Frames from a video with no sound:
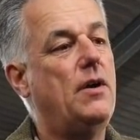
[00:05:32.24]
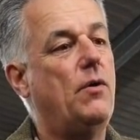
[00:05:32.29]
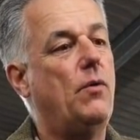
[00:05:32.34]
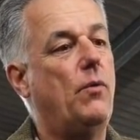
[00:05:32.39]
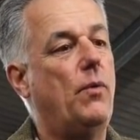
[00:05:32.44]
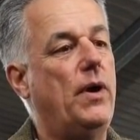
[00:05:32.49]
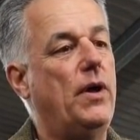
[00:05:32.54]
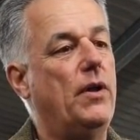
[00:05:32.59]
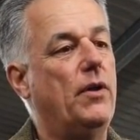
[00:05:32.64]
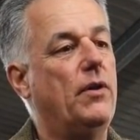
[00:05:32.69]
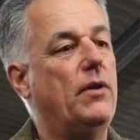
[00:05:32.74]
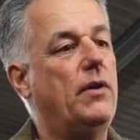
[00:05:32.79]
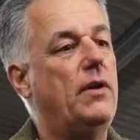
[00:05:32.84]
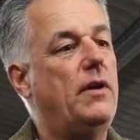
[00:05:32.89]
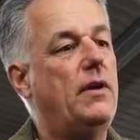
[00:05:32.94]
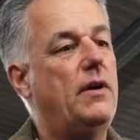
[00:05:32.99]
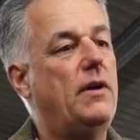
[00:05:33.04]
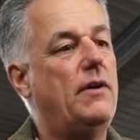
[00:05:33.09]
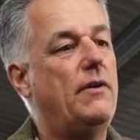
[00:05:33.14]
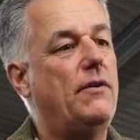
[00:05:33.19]
will
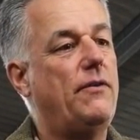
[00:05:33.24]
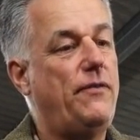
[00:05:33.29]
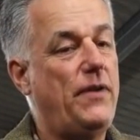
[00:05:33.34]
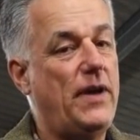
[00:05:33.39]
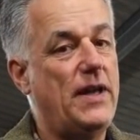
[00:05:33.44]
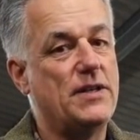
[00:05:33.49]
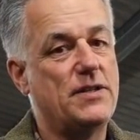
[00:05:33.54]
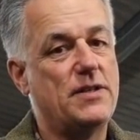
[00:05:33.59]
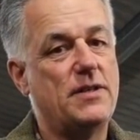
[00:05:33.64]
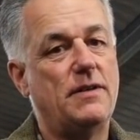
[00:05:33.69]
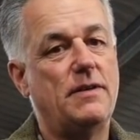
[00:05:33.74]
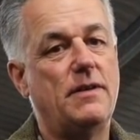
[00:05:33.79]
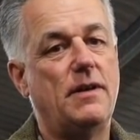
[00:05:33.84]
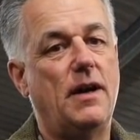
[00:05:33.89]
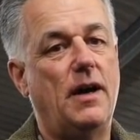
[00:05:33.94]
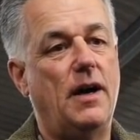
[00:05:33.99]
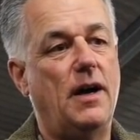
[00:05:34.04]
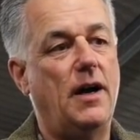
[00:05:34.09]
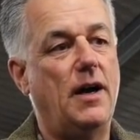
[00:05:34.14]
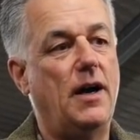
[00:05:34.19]
fit
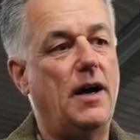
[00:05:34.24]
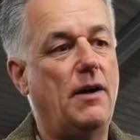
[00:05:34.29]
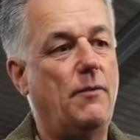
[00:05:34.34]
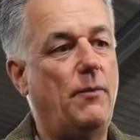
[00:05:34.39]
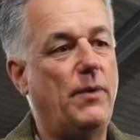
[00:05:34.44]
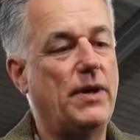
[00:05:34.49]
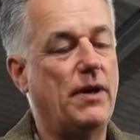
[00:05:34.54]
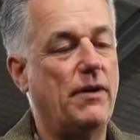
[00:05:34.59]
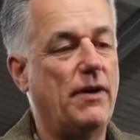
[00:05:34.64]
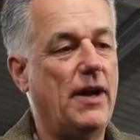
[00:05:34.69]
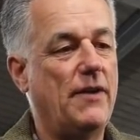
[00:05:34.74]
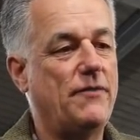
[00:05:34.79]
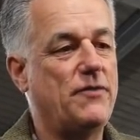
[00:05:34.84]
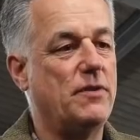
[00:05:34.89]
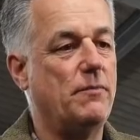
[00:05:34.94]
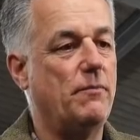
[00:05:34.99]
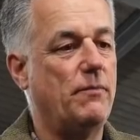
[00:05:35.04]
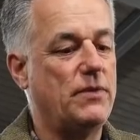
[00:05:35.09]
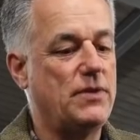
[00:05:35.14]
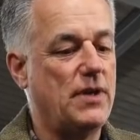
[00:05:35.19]
and we don't have
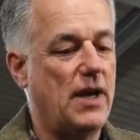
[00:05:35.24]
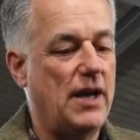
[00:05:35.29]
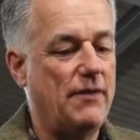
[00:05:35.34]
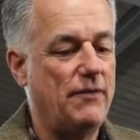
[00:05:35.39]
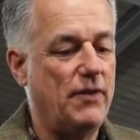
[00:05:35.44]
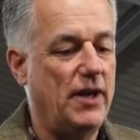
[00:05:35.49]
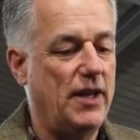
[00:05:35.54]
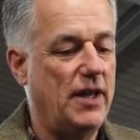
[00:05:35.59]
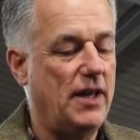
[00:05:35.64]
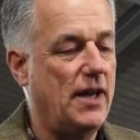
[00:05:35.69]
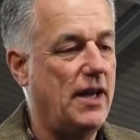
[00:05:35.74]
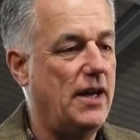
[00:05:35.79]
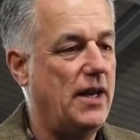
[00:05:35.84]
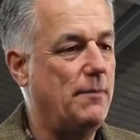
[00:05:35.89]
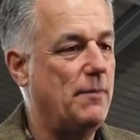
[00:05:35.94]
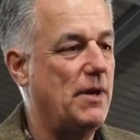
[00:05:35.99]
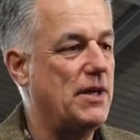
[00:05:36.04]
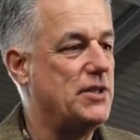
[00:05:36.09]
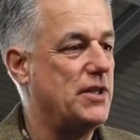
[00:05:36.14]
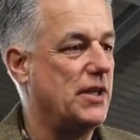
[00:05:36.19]
to have any
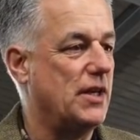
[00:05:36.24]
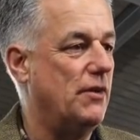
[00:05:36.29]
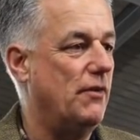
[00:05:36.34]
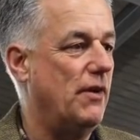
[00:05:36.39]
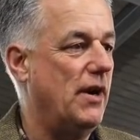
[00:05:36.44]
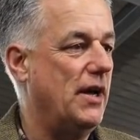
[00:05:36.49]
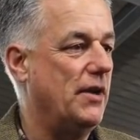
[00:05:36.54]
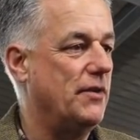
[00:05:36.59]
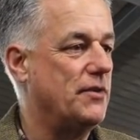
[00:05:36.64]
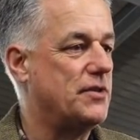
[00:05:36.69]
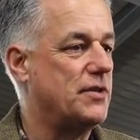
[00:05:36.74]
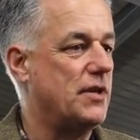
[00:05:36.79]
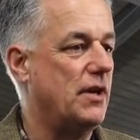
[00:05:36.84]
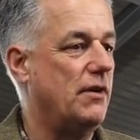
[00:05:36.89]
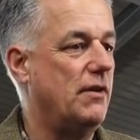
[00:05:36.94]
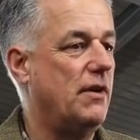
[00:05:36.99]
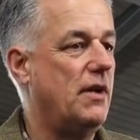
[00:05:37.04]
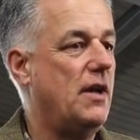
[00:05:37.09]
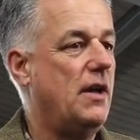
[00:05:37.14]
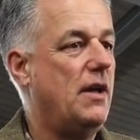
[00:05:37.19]
messing around.
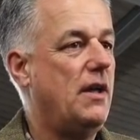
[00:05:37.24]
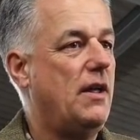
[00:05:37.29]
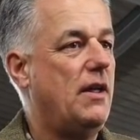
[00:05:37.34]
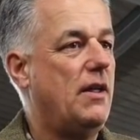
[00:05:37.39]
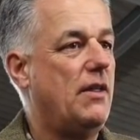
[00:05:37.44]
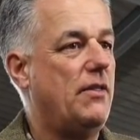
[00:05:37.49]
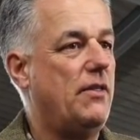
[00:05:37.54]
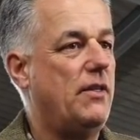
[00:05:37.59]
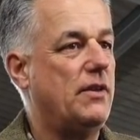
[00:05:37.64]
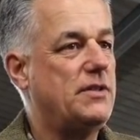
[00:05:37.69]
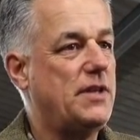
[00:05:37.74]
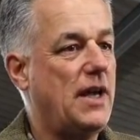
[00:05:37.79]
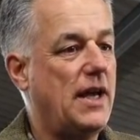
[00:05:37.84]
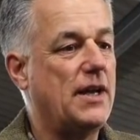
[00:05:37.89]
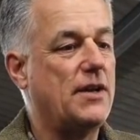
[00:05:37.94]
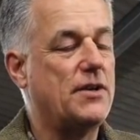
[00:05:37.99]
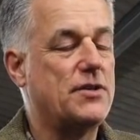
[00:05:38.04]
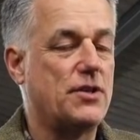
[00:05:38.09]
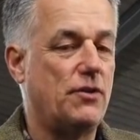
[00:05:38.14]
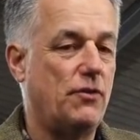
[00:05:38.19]
So the
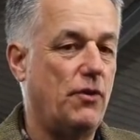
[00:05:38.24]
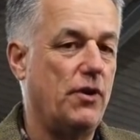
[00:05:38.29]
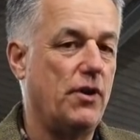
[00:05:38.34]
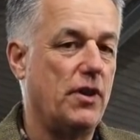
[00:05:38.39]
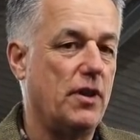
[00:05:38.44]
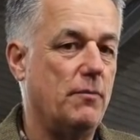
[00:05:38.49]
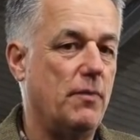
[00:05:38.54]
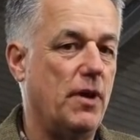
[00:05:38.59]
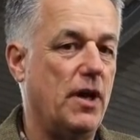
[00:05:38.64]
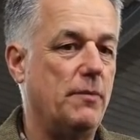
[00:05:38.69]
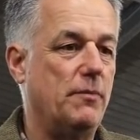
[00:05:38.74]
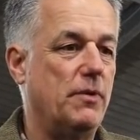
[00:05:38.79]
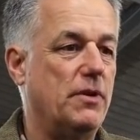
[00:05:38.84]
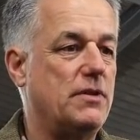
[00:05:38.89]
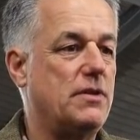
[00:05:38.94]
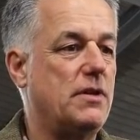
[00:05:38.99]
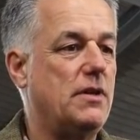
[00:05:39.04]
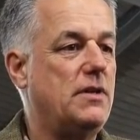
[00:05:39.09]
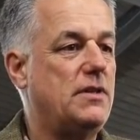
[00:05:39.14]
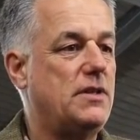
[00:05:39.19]
tanks are on at the
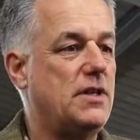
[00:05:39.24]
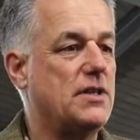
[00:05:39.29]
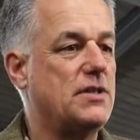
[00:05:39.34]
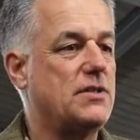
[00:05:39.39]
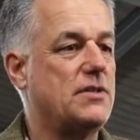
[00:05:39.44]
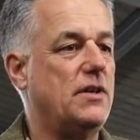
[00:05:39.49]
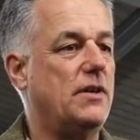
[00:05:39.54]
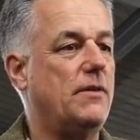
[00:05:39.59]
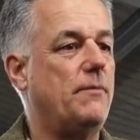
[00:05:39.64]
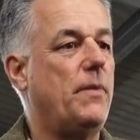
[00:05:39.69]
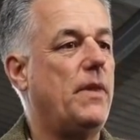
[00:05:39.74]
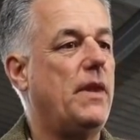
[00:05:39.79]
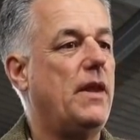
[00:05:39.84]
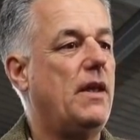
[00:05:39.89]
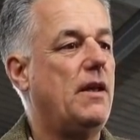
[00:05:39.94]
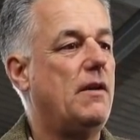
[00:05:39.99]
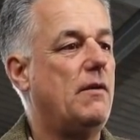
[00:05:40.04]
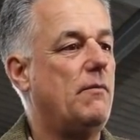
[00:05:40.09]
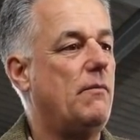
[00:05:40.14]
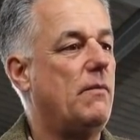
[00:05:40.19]
moment just to
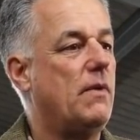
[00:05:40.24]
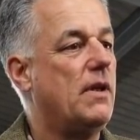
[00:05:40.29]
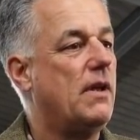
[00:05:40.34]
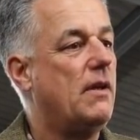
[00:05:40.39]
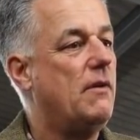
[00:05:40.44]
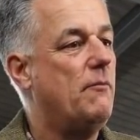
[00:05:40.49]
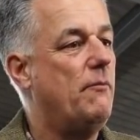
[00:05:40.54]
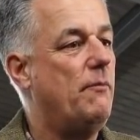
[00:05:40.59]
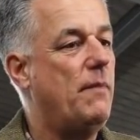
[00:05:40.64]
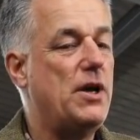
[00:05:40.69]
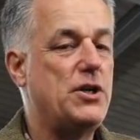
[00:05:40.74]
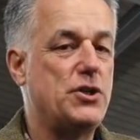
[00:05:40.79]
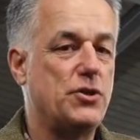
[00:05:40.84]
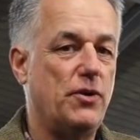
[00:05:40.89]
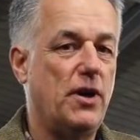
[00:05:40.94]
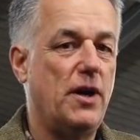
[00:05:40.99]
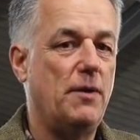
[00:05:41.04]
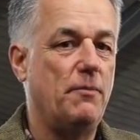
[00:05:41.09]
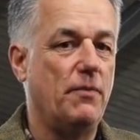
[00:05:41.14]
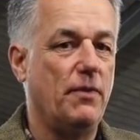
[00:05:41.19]
measure
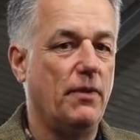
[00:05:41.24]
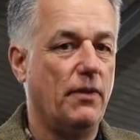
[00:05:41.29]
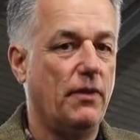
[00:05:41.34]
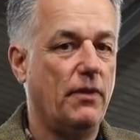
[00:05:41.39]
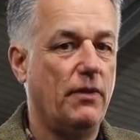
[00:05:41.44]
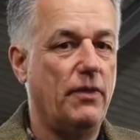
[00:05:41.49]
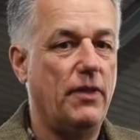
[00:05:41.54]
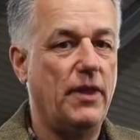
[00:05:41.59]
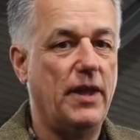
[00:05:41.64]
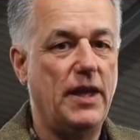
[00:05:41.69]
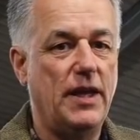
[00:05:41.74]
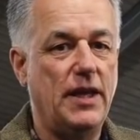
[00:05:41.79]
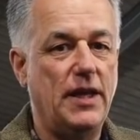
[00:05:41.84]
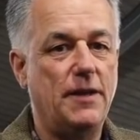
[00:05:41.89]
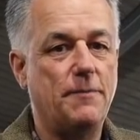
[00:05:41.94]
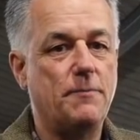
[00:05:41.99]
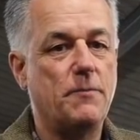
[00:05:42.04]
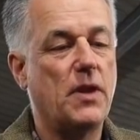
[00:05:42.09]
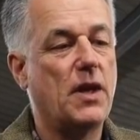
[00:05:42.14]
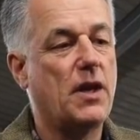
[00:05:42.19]
up the
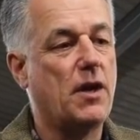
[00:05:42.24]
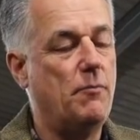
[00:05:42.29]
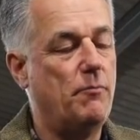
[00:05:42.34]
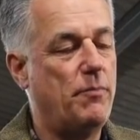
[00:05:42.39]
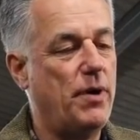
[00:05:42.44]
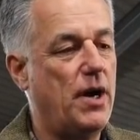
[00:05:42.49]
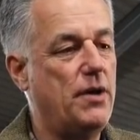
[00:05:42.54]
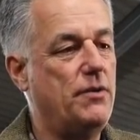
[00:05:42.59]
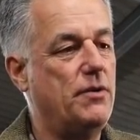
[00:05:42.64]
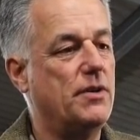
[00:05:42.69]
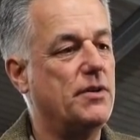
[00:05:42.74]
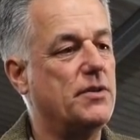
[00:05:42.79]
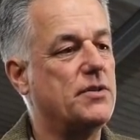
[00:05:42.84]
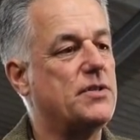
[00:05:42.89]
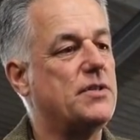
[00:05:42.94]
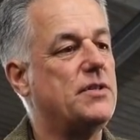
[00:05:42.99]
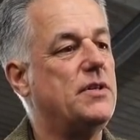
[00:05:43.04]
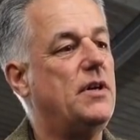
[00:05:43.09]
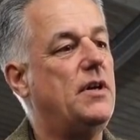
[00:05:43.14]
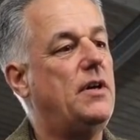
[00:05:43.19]

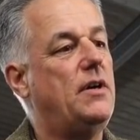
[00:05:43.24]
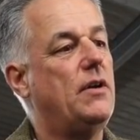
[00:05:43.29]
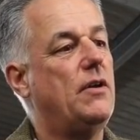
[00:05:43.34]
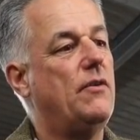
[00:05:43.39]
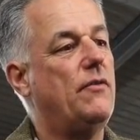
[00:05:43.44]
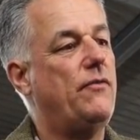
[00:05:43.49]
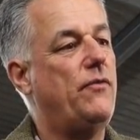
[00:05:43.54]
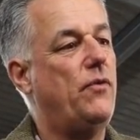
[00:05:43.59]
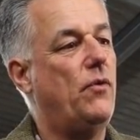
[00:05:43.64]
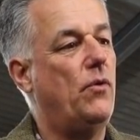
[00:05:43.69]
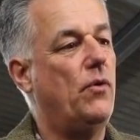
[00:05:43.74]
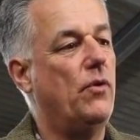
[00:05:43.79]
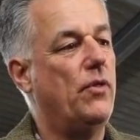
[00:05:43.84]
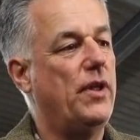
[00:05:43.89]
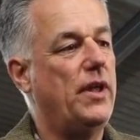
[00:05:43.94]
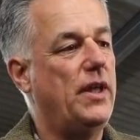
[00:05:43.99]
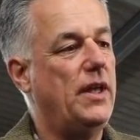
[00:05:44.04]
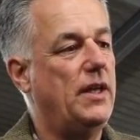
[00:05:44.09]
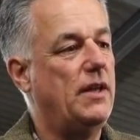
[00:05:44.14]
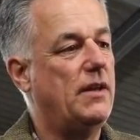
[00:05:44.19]
components for
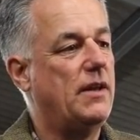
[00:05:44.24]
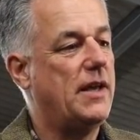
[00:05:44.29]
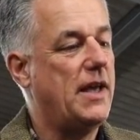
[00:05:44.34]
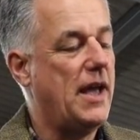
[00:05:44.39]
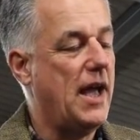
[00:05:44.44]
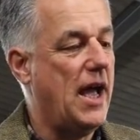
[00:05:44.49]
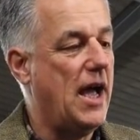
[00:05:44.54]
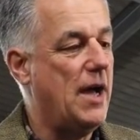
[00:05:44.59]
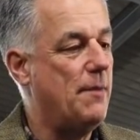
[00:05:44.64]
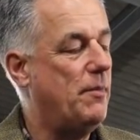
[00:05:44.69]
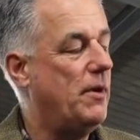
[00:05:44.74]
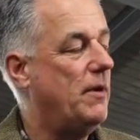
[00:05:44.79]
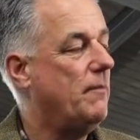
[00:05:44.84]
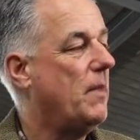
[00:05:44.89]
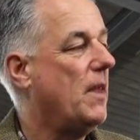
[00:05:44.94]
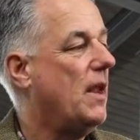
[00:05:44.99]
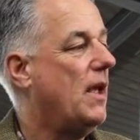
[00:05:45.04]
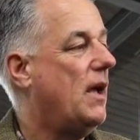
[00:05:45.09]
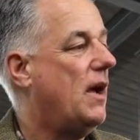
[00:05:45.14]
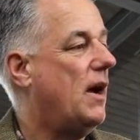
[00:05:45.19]
the cab,
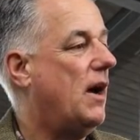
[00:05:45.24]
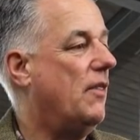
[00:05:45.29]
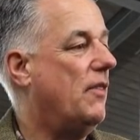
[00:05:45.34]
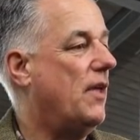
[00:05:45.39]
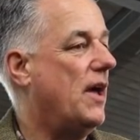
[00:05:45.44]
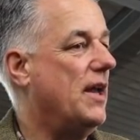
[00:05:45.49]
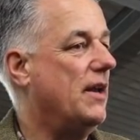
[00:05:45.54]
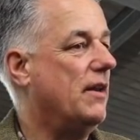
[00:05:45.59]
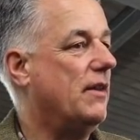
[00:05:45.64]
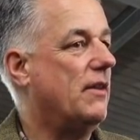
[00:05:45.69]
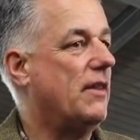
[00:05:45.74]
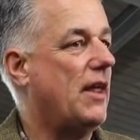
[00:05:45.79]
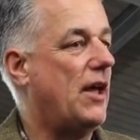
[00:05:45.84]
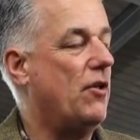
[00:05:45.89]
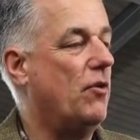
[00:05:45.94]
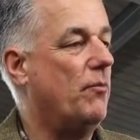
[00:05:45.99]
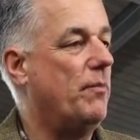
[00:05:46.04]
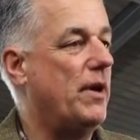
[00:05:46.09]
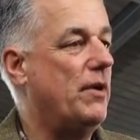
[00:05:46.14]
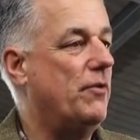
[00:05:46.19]
and then they
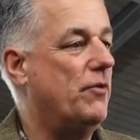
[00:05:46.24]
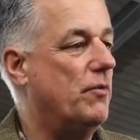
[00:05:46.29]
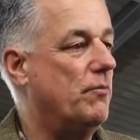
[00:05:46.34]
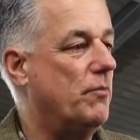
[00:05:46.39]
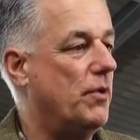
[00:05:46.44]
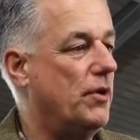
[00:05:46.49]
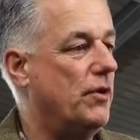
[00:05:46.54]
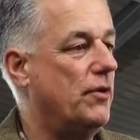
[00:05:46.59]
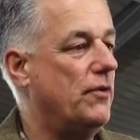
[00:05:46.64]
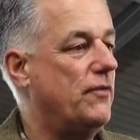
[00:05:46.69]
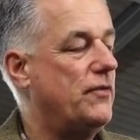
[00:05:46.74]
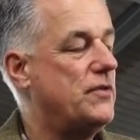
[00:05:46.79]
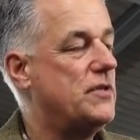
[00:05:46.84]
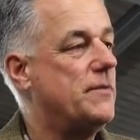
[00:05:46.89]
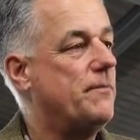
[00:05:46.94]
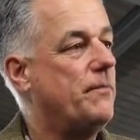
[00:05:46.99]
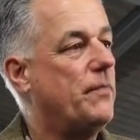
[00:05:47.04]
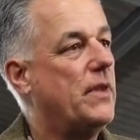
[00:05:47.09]
will be removed.